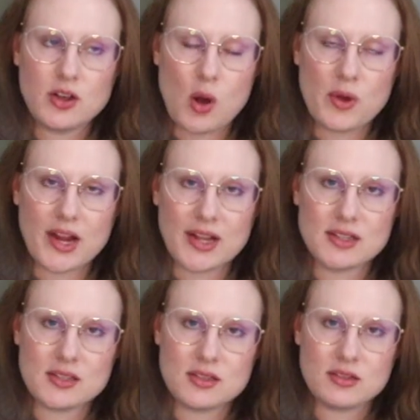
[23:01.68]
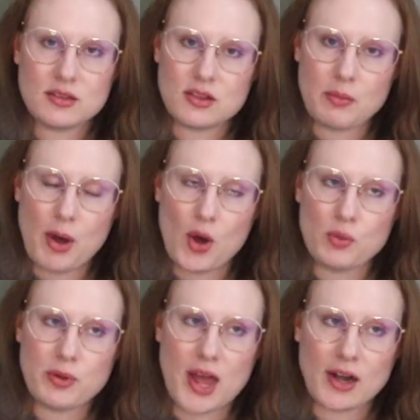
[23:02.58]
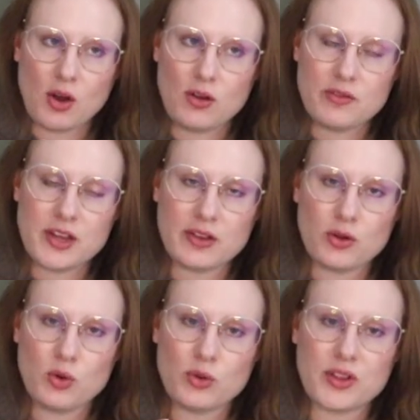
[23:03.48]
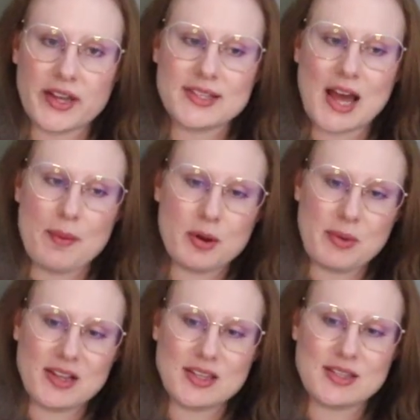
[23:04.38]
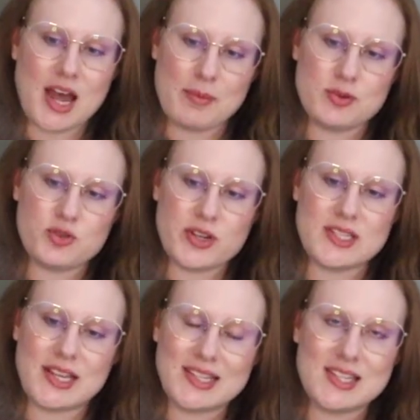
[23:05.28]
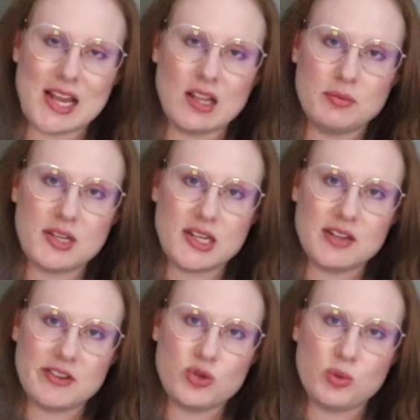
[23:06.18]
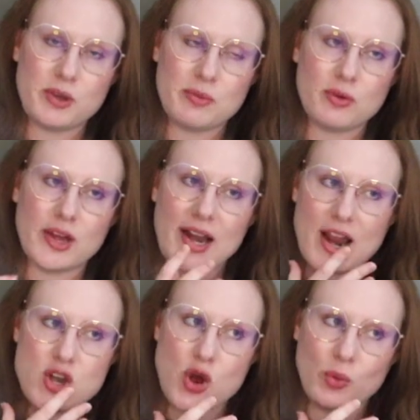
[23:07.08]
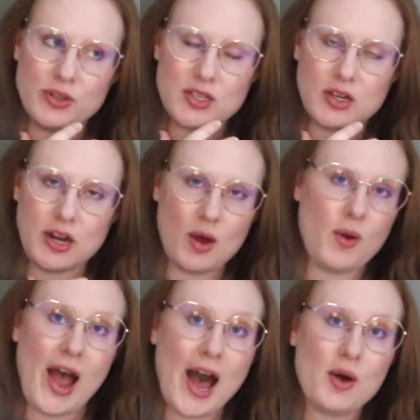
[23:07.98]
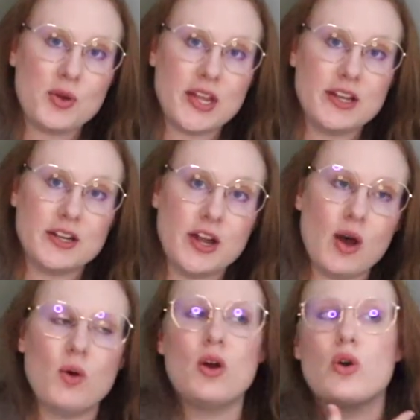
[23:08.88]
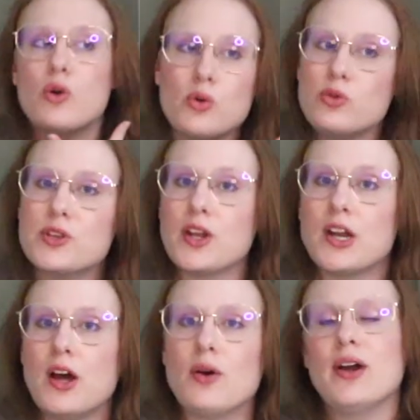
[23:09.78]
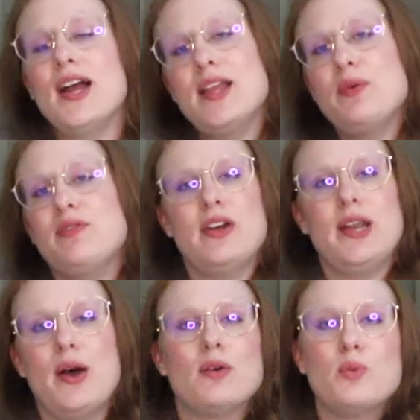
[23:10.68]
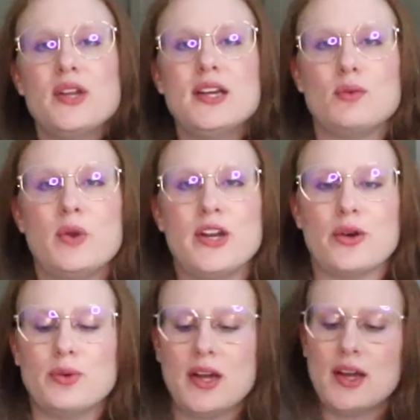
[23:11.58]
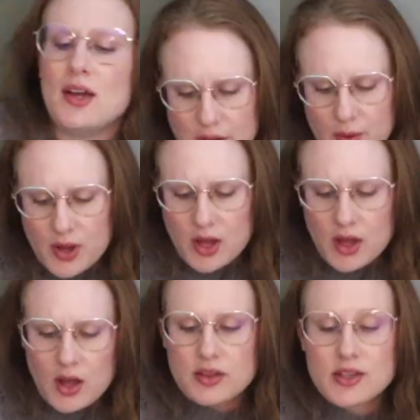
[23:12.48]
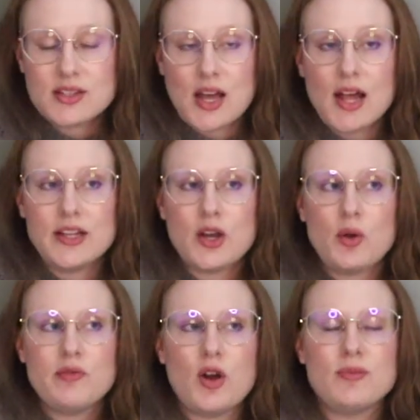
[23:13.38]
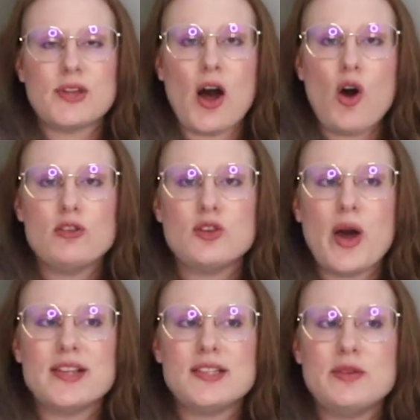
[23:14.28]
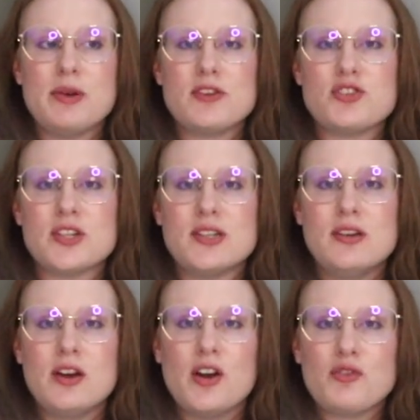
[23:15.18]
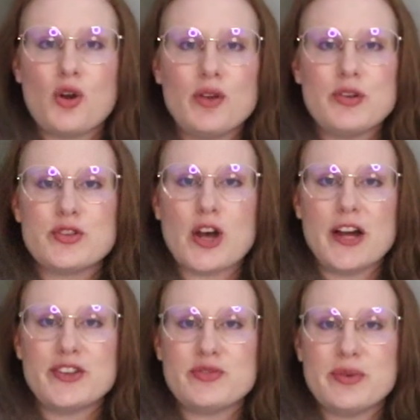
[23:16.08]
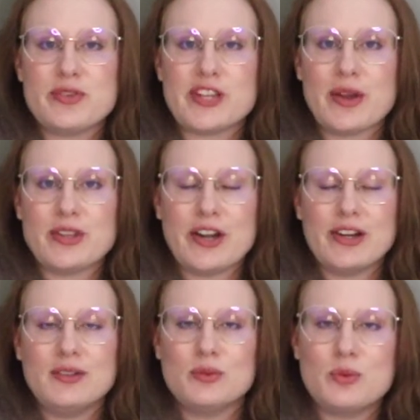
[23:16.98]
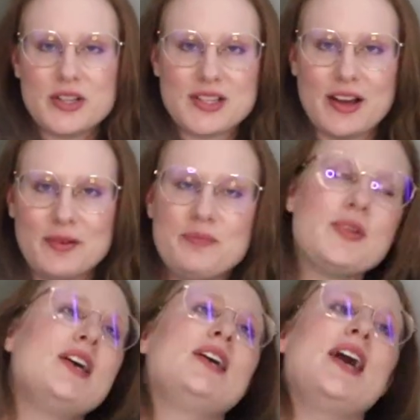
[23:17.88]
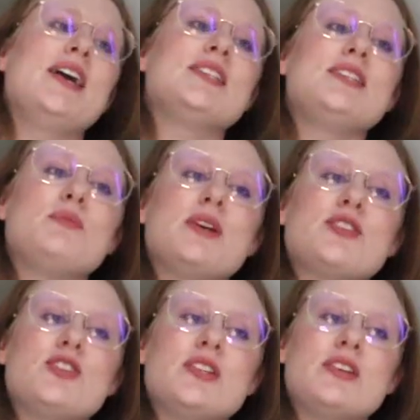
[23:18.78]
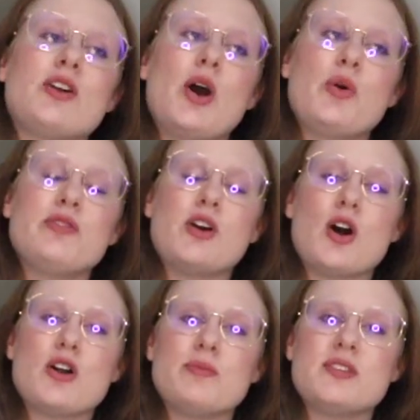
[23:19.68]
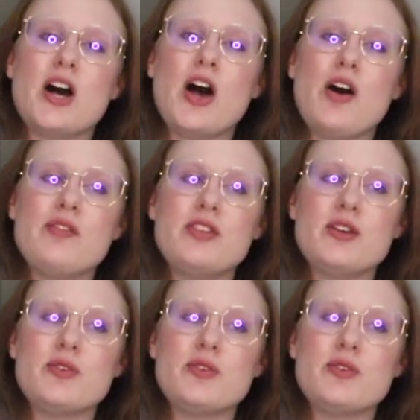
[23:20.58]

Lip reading: go against the Pope and all of the other cool things. I'm gonna make these tapestries and then sell them to individual people, and no one's gonna know. How are they gonna know? Who's gonna know? And then we found out. We knew. So, the Scotland coat of arms also has a depiction, for all of our Scottish viewers out there, what's up, has a depiction, their coat of arms, of the